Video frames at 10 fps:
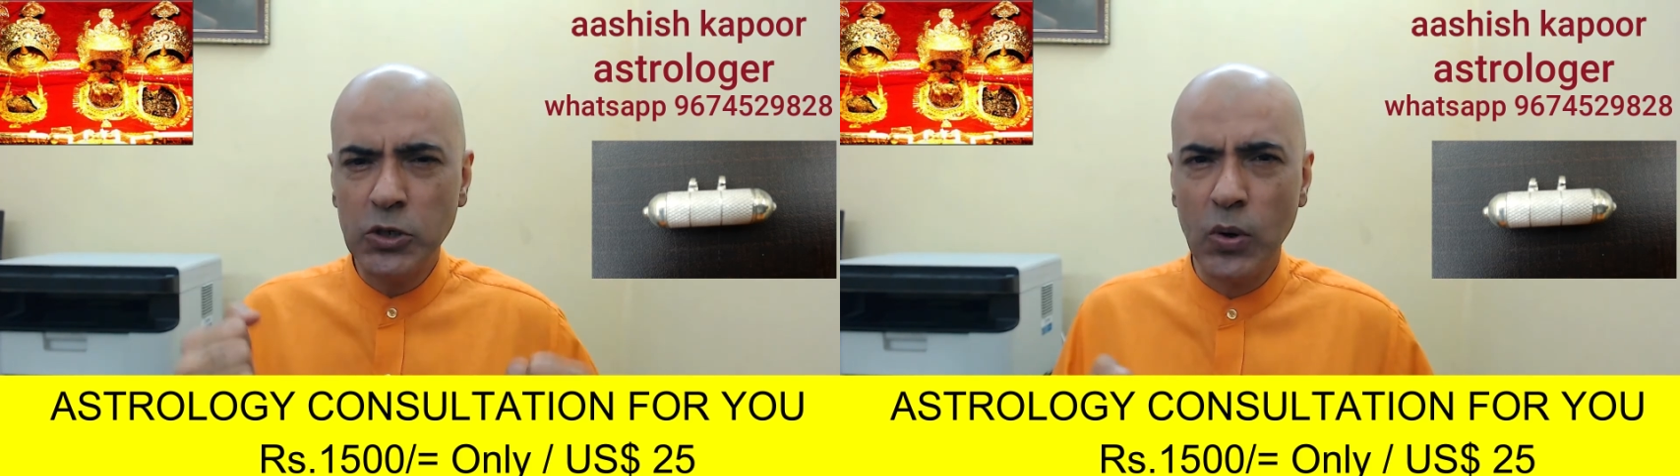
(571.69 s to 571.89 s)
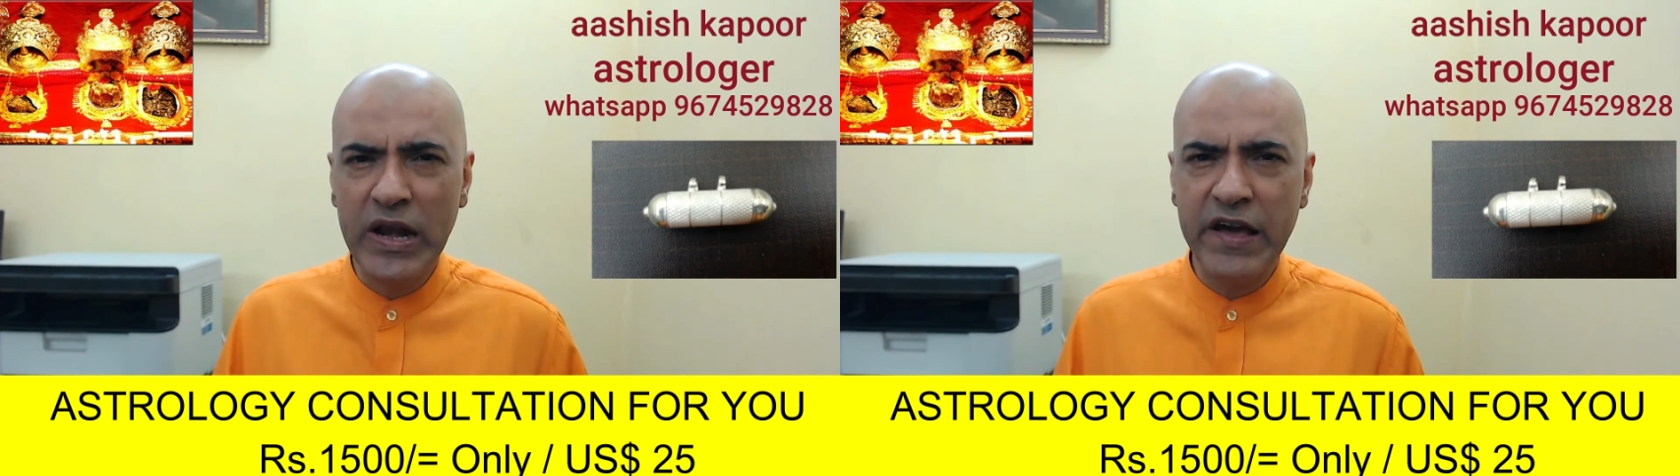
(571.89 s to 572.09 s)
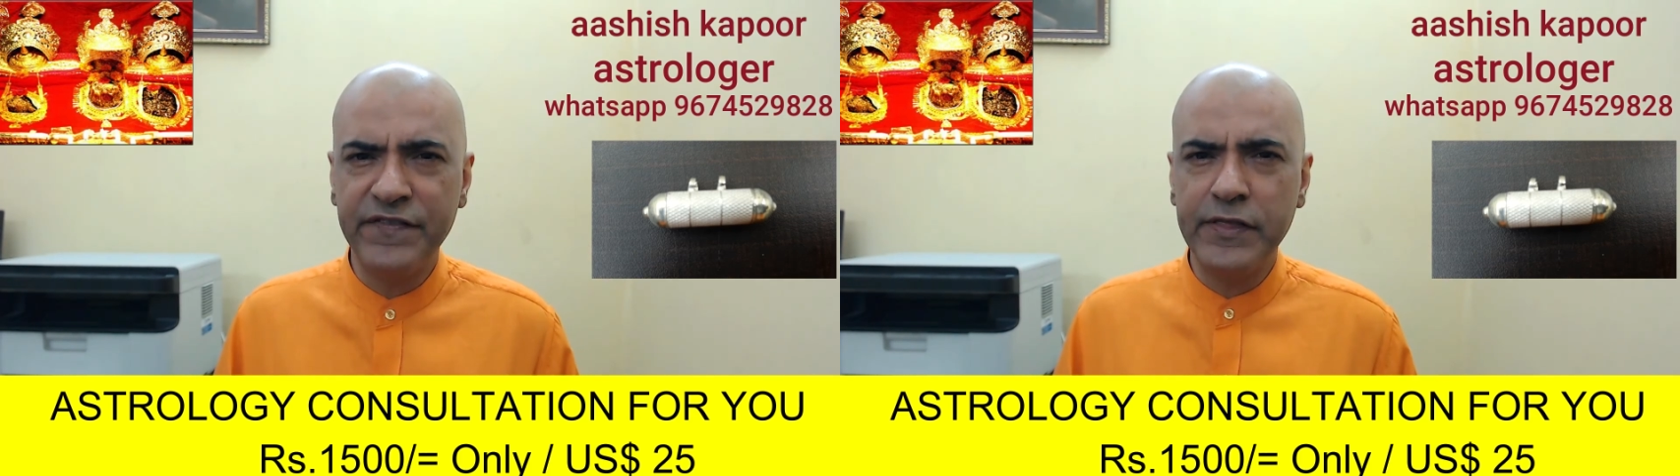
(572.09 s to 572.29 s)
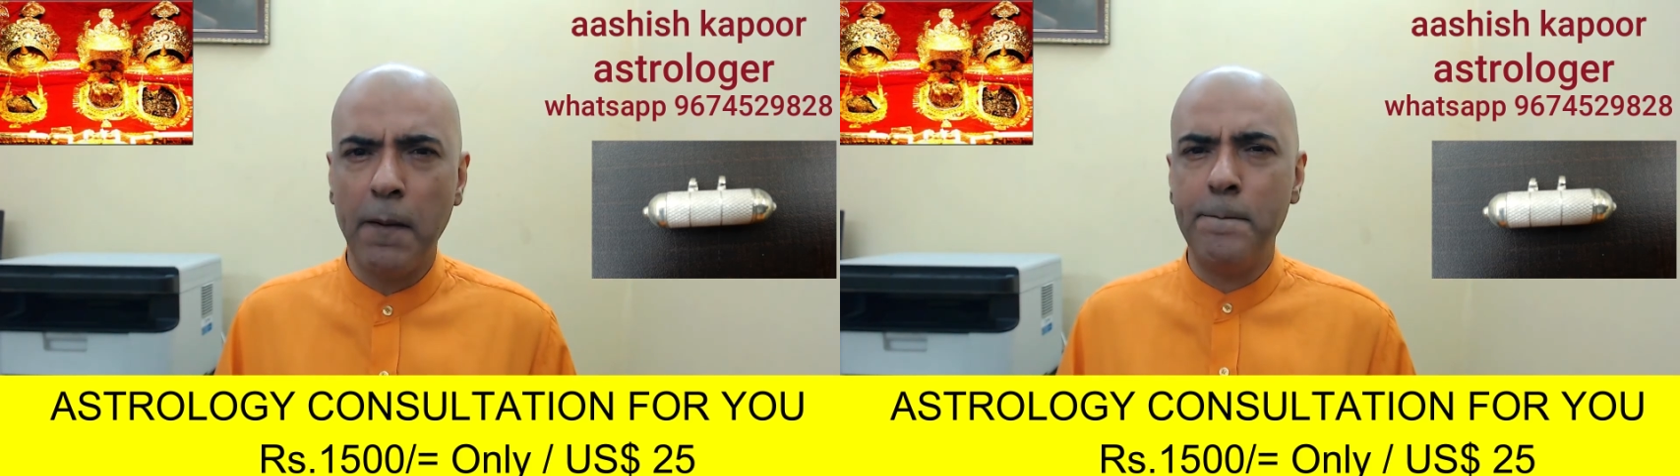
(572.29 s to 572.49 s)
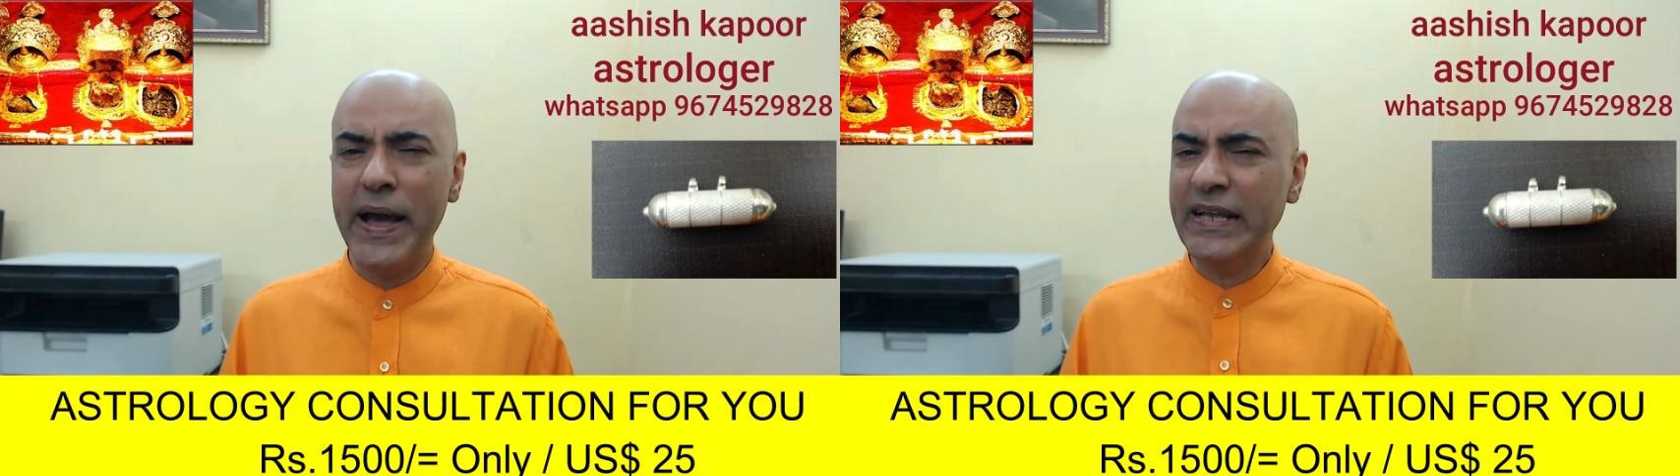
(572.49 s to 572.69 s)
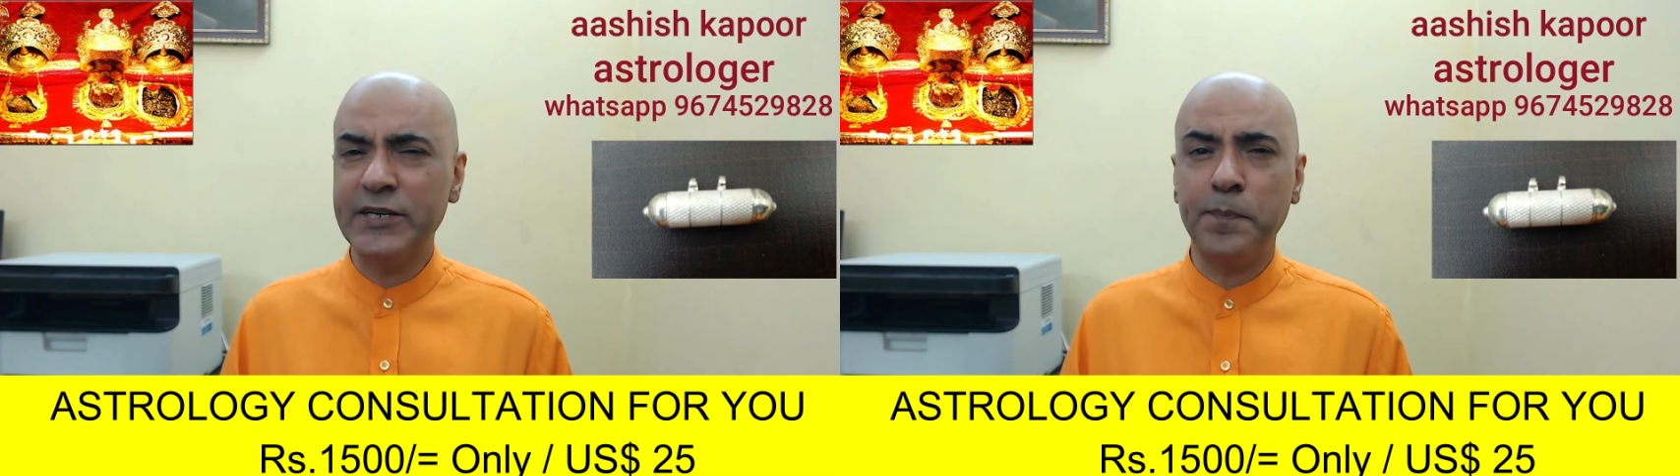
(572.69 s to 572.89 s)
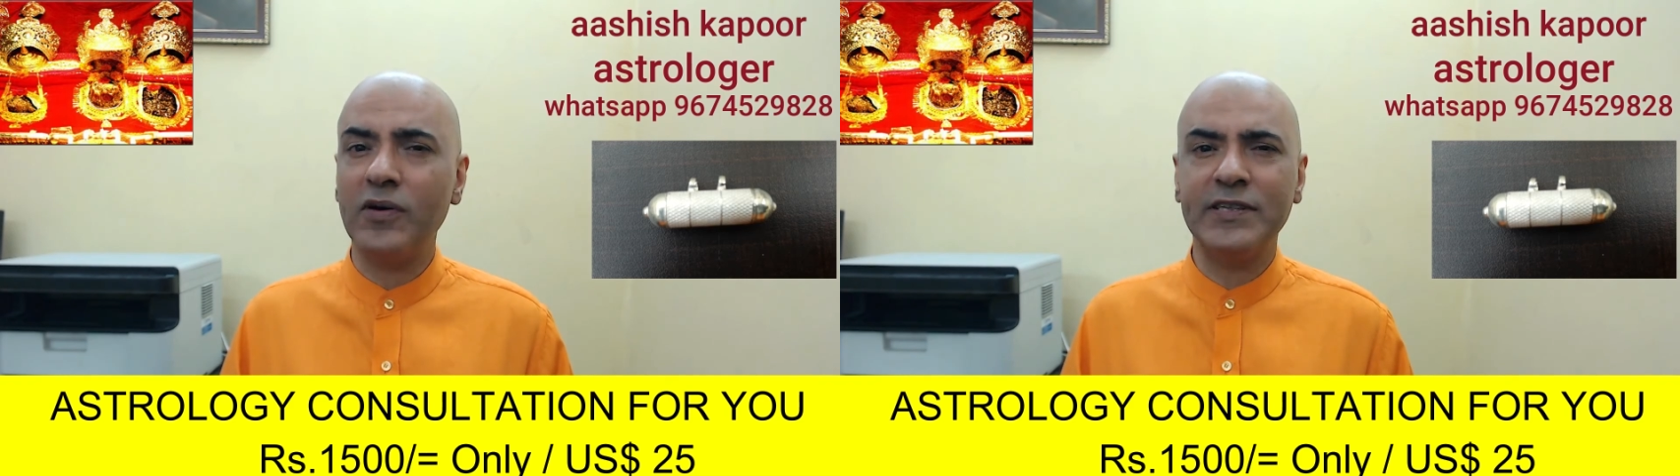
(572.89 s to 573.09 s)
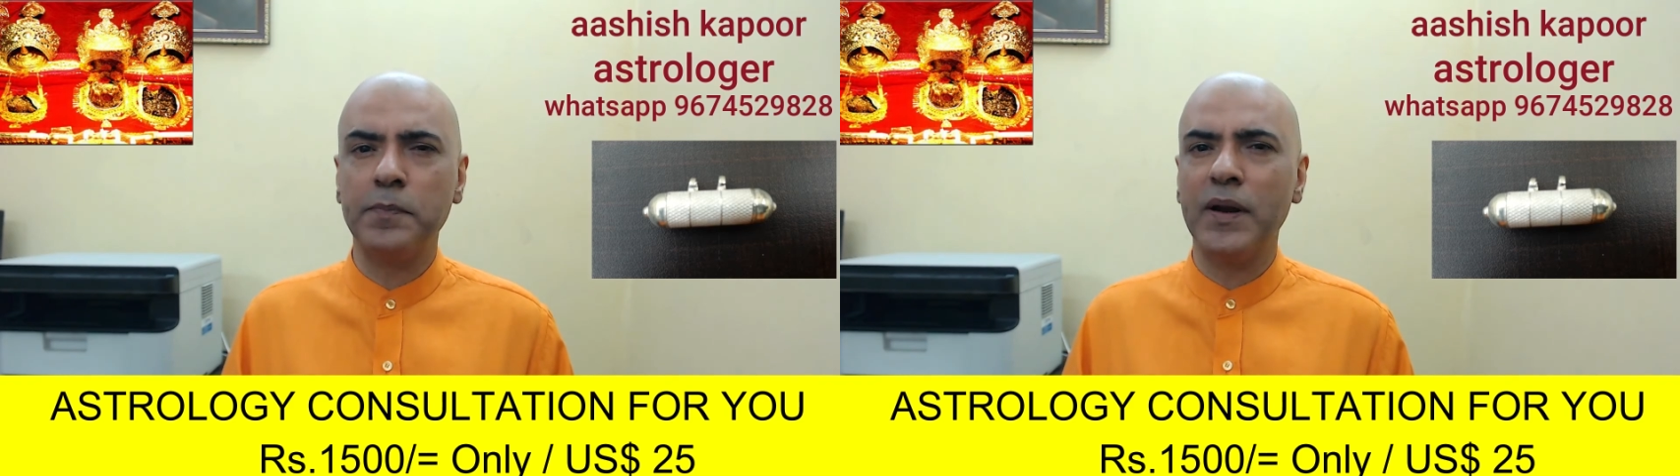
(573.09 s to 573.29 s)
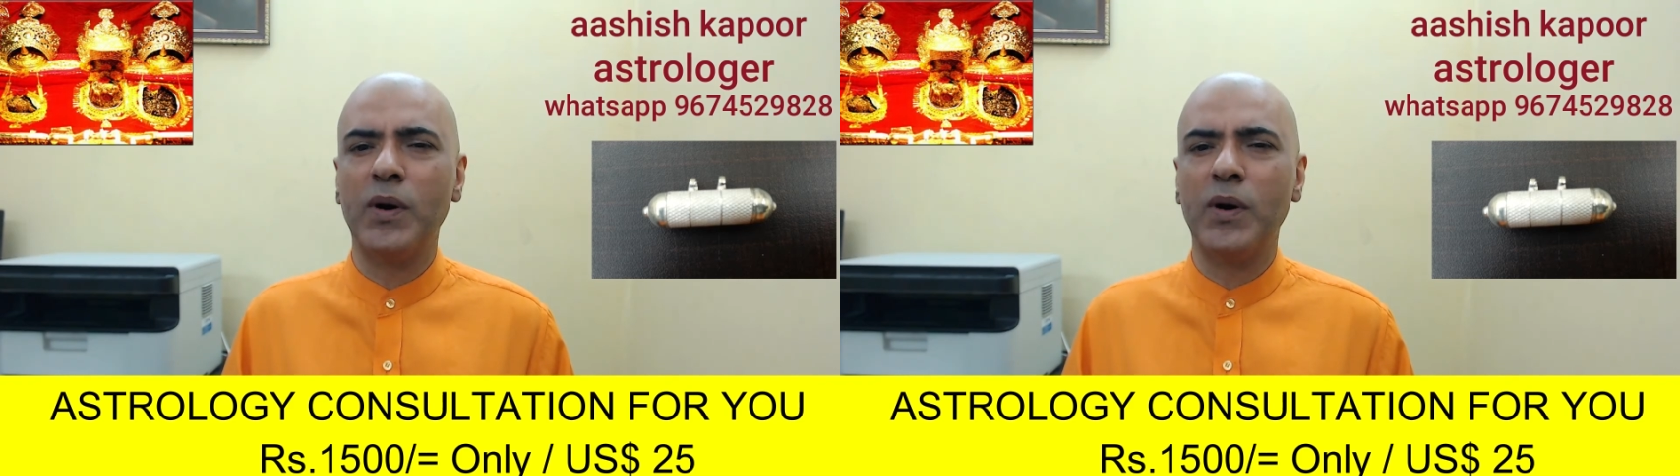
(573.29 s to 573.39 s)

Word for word: to live the best possible